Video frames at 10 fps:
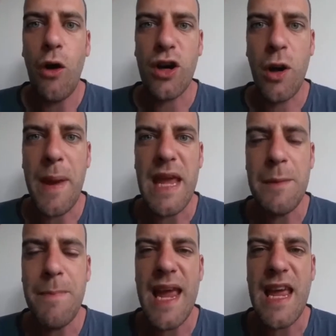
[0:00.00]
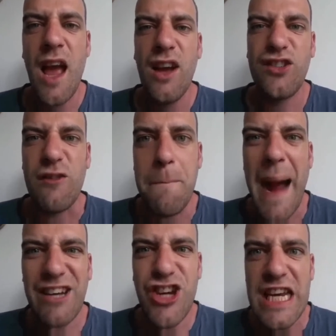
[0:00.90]
Or it can be me
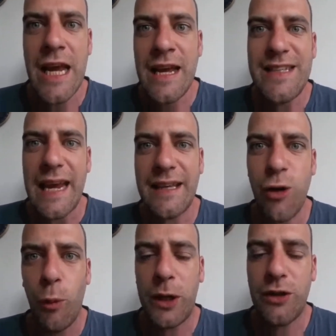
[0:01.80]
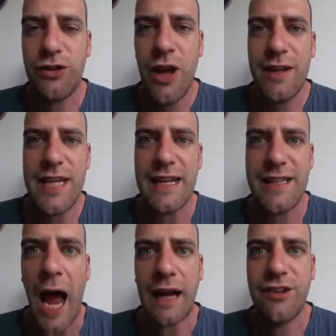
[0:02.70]
smashing Tic
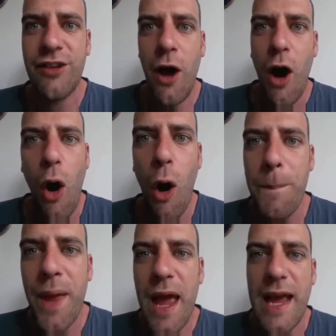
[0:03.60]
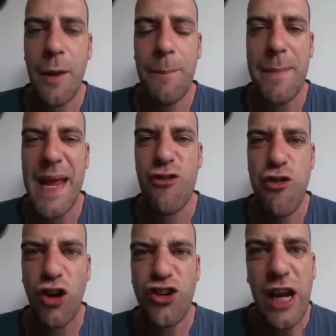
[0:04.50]
Tacs. Up. It can be me
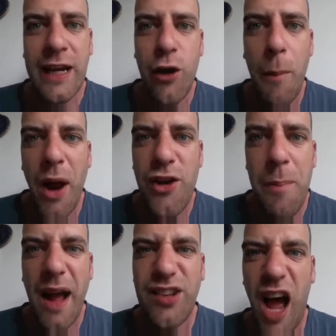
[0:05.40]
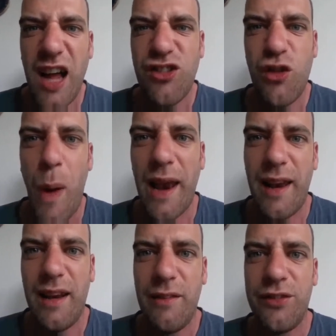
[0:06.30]
crushing them under my size
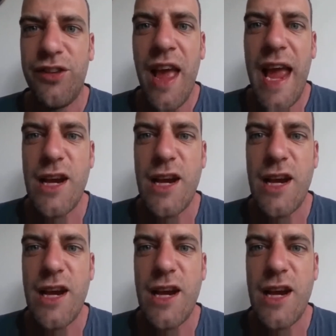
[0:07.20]
12s.